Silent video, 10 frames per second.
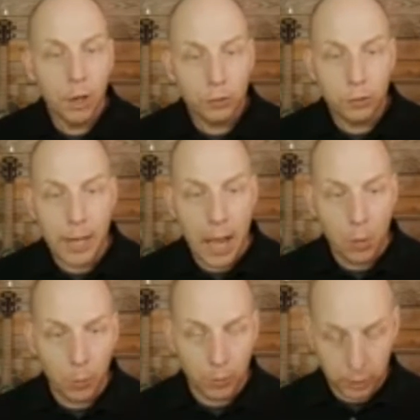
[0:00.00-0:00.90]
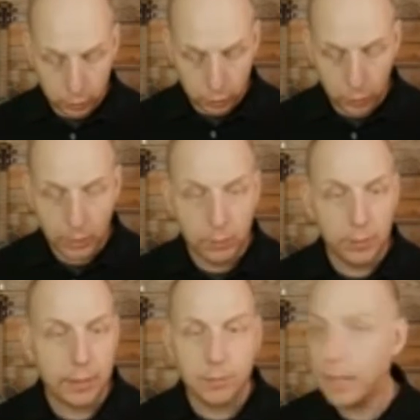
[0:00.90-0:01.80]
So now what we're going to do is,
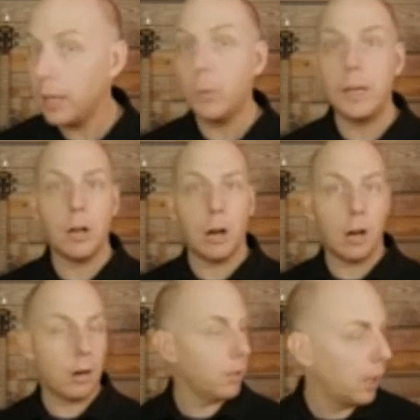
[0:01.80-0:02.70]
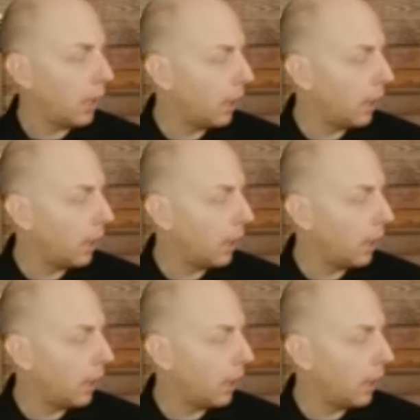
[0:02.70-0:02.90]
let's say we are